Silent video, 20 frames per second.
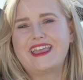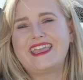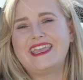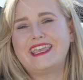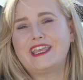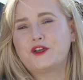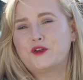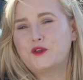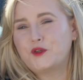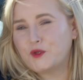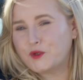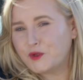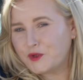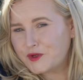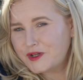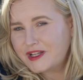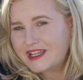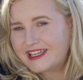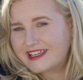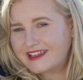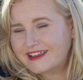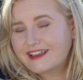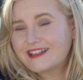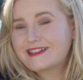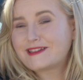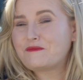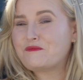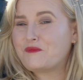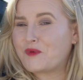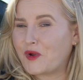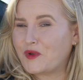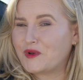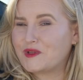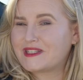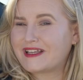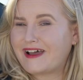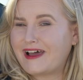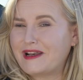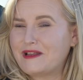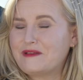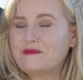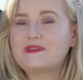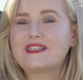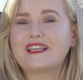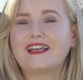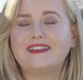including some bonus items